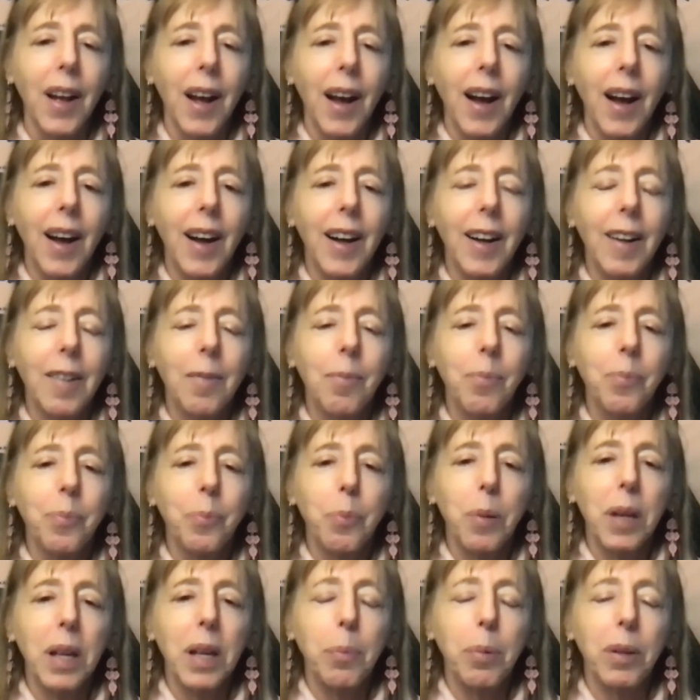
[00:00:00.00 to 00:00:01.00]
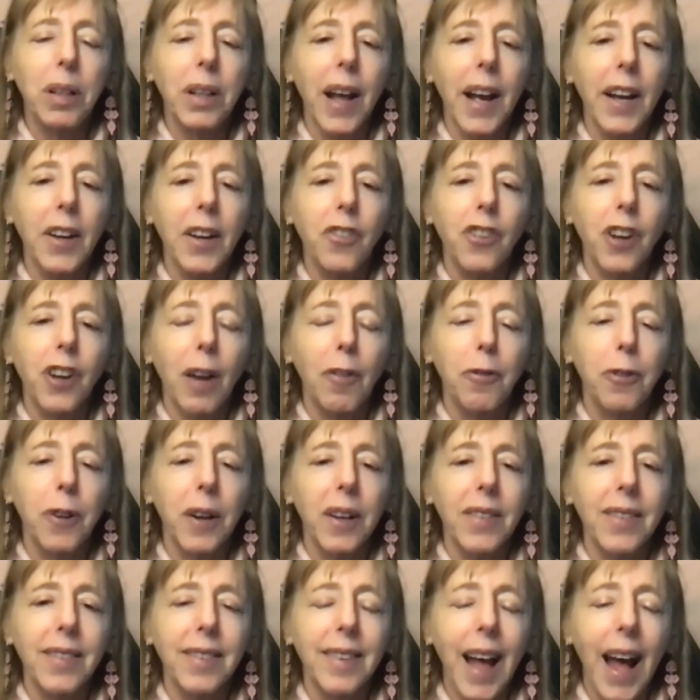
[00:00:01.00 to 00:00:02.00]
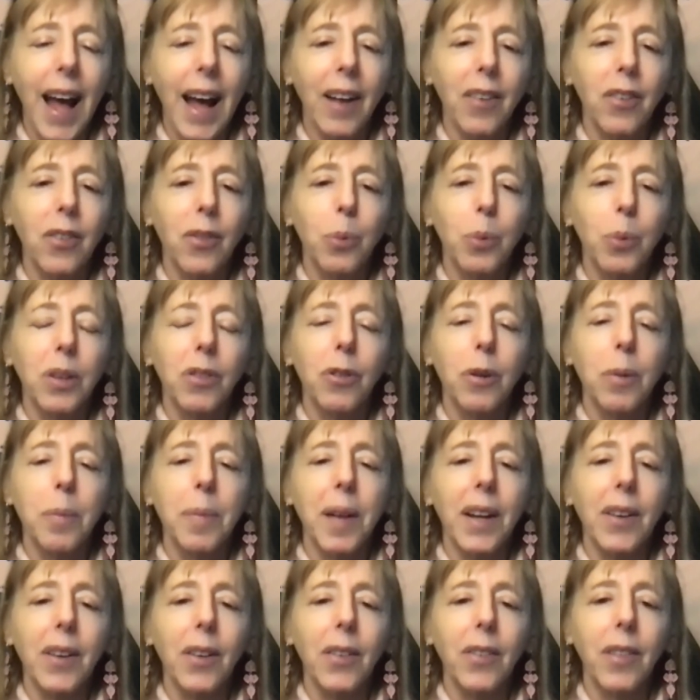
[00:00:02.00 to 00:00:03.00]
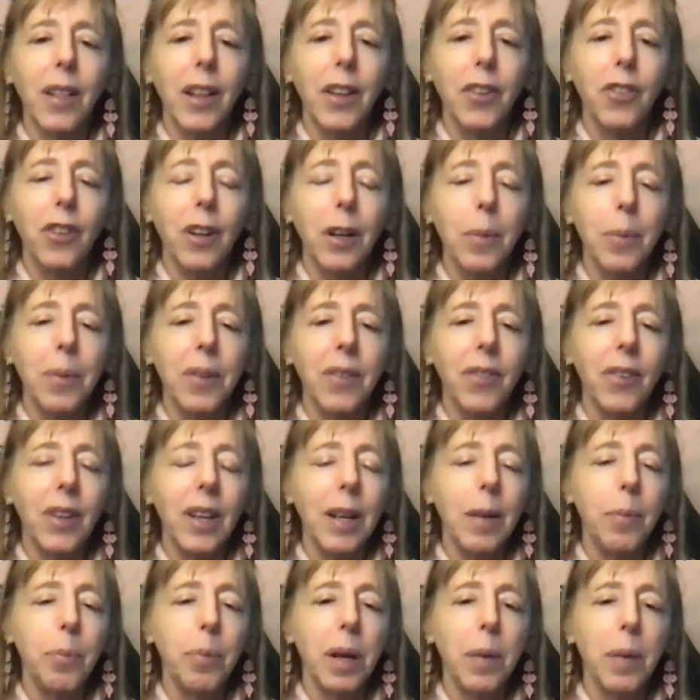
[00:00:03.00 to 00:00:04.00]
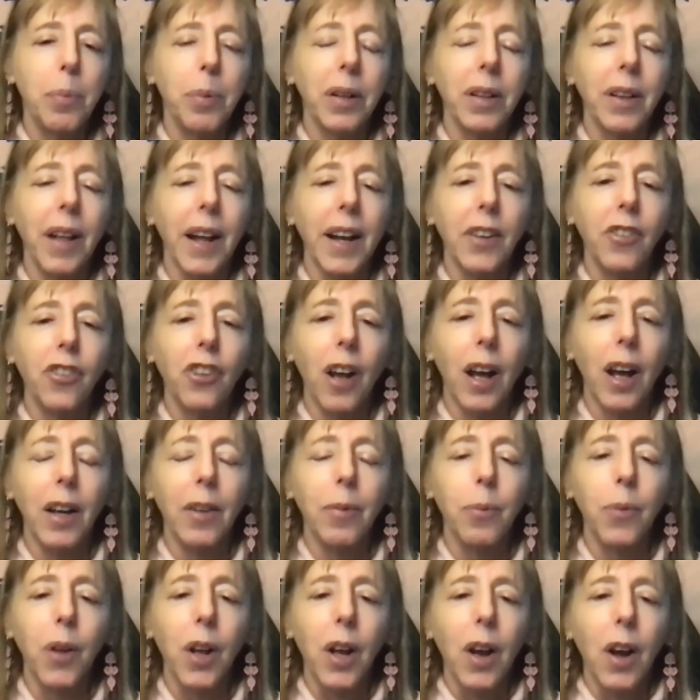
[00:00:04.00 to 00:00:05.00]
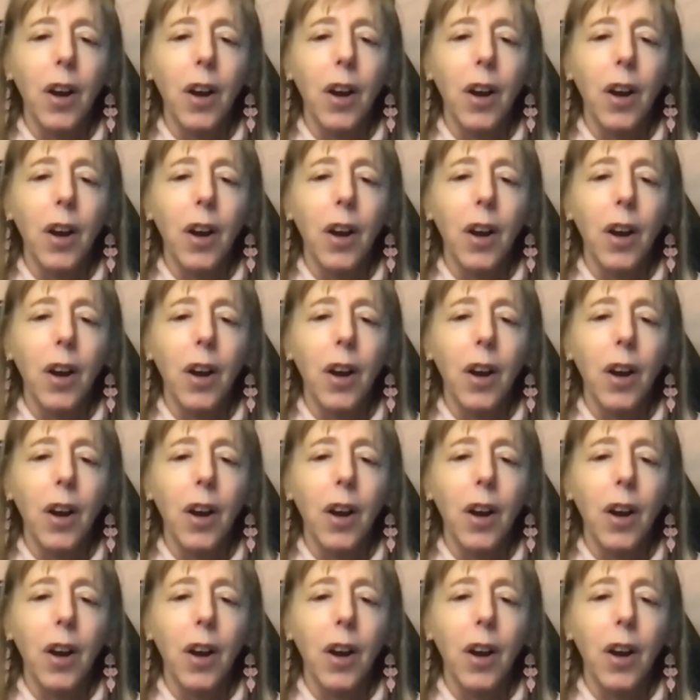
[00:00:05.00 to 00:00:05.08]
Yep. People like Jeffrey Sachs with tremendous legitimacy, people like John